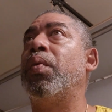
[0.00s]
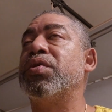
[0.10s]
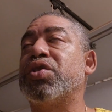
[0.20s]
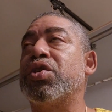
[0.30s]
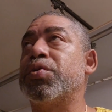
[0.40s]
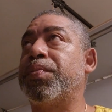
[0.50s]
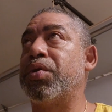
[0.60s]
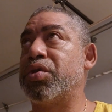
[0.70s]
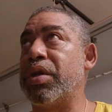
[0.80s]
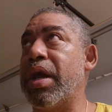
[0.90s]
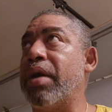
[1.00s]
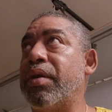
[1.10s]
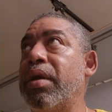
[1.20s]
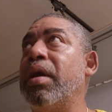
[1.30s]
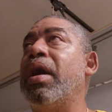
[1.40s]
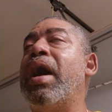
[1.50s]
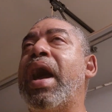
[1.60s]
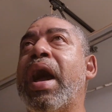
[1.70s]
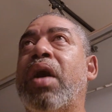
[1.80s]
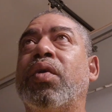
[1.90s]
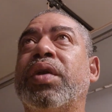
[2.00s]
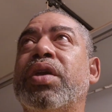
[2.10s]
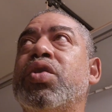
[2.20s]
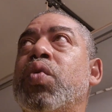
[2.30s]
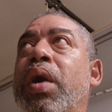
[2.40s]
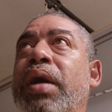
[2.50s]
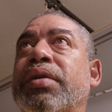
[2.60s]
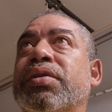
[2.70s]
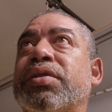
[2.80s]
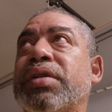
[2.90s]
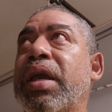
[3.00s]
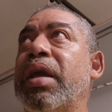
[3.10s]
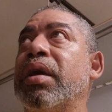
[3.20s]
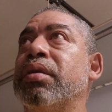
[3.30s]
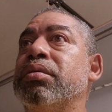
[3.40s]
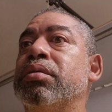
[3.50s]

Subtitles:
with your spirituality, how can you understand